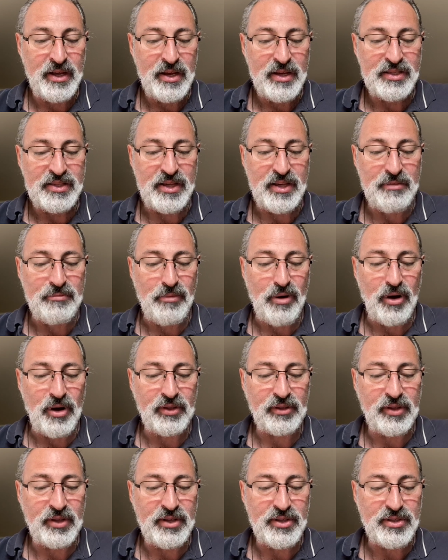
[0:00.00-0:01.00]
sed
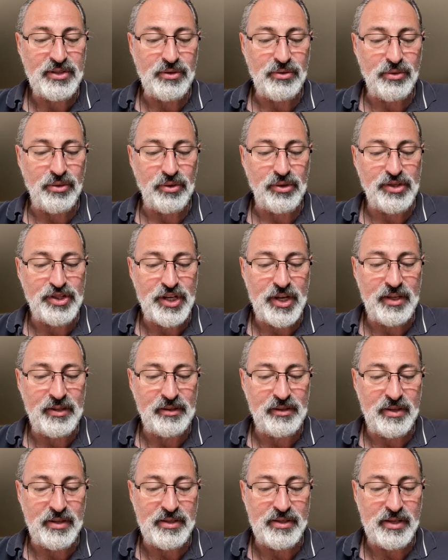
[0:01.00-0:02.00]
mortis
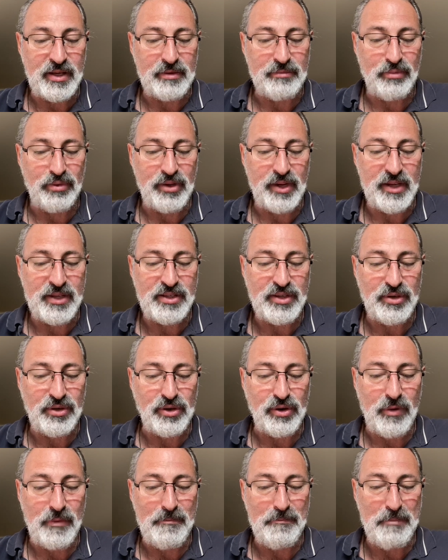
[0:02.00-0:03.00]
urgentis admonitio
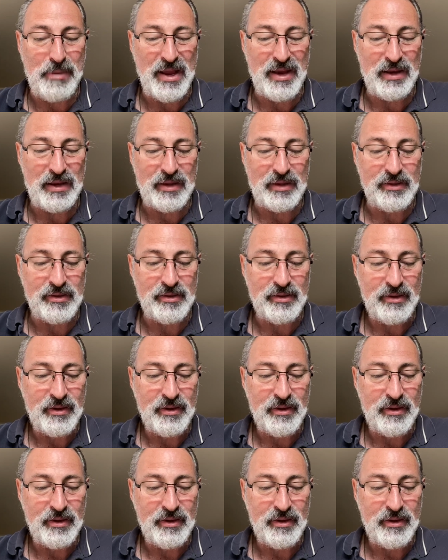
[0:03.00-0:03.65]
compellit.